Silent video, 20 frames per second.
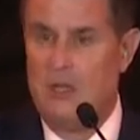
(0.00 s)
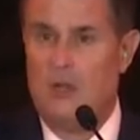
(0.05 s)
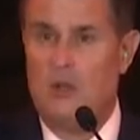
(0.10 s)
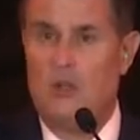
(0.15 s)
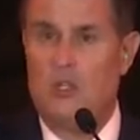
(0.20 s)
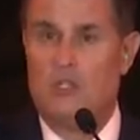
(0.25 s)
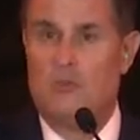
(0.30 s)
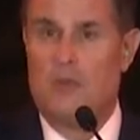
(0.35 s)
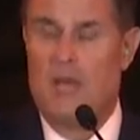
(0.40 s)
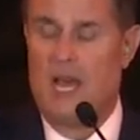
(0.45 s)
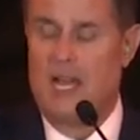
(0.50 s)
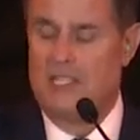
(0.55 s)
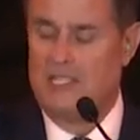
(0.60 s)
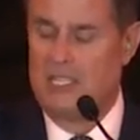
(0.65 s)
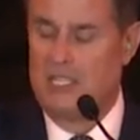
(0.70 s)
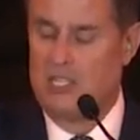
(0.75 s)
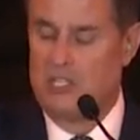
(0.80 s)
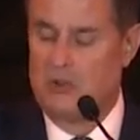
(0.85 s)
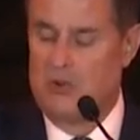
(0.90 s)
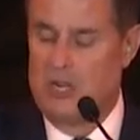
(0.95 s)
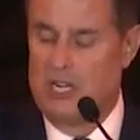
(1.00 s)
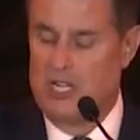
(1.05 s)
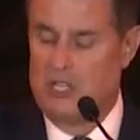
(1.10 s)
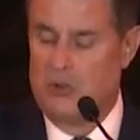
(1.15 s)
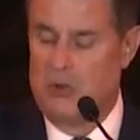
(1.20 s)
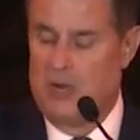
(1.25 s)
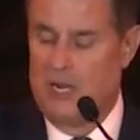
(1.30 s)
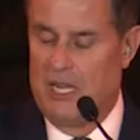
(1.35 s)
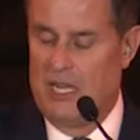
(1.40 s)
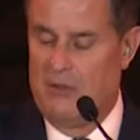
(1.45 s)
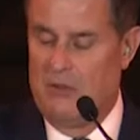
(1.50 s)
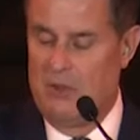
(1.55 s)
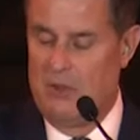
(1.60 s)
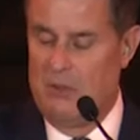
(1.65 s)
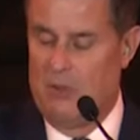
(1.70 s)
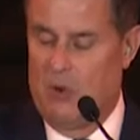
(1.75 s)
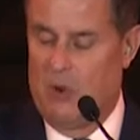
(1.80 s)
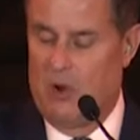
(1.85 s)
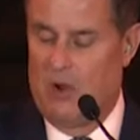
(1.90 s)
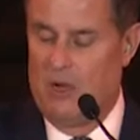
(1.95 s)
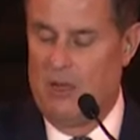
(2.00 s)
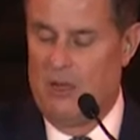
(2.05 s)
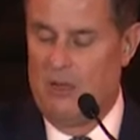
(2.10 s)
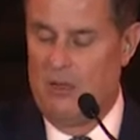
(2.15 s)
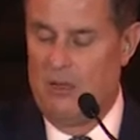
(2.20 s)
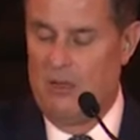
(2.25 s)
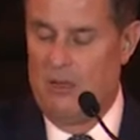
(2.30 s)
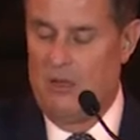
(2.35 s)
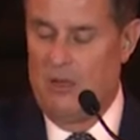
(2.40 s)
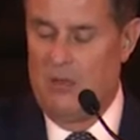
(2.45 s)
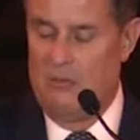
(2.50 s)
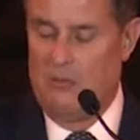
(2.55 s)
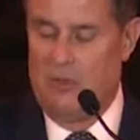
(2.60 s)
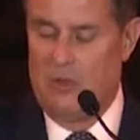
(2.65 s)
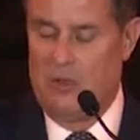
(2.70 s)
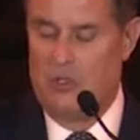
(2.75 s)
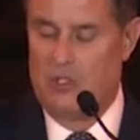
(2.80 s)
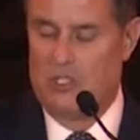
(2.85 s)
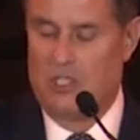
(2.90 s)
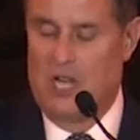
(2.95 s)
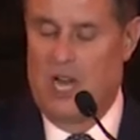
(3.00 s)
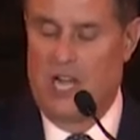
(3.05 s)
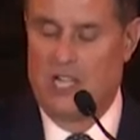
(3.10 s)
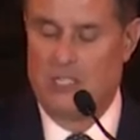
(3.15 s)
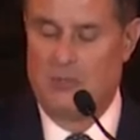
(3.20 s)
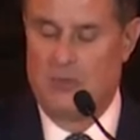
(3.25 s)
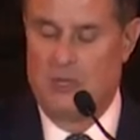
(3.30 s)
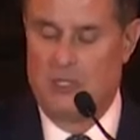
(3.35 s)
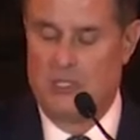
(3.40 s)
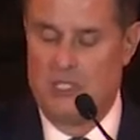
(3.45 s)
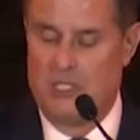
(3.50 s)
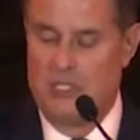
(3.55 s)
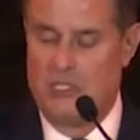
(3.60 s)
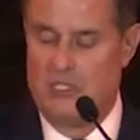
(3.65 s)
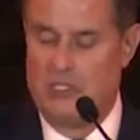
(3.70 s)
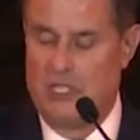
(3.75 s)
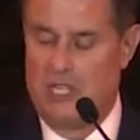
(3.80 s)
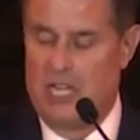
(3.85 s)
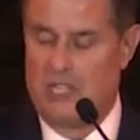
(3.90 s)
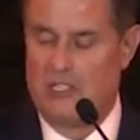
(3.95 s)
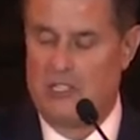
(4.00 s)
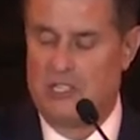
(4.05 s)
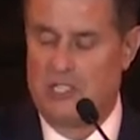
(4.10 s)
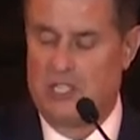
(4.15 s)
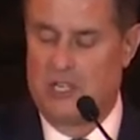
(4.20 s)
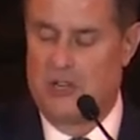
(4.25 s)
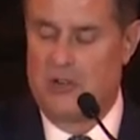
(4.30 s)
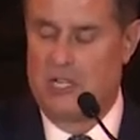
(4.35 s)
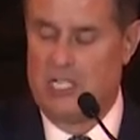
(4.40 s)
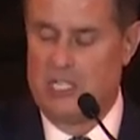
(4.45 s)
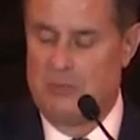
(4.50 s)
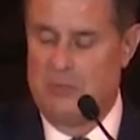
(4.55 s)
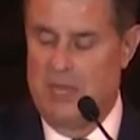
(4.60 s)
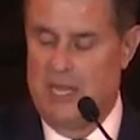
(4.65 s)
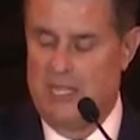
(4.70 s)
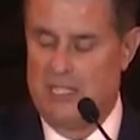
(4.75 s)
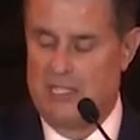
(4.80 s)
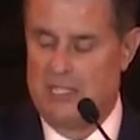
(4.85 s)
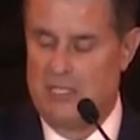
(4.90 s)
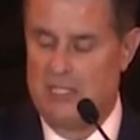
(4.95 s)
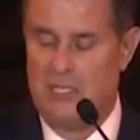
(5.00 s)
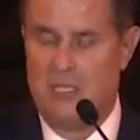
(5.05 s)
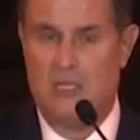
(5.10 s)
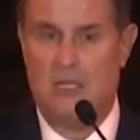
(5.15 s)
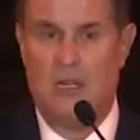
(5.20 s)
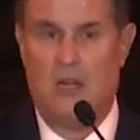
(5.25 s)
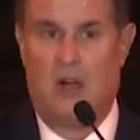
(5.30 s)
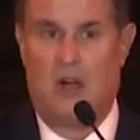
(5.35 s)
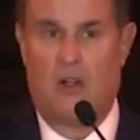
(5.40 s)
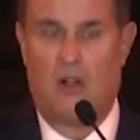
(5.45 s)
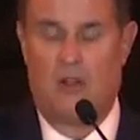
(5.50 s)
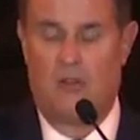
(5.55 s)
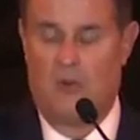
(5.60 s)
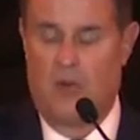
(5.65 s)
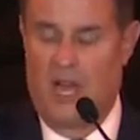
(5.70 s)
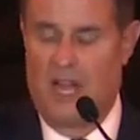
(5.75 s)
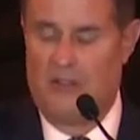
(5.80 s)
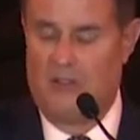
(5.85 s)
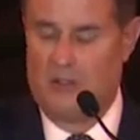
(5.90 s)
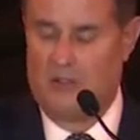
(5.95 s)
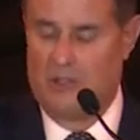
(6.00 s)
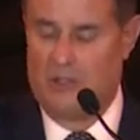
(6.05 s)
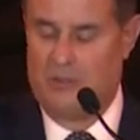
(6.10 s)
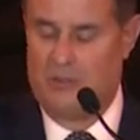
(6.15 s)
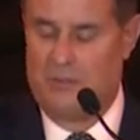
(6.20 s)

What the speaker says: whose passing in 2020 we mourn, but whose contributions to national security space are unrivaled.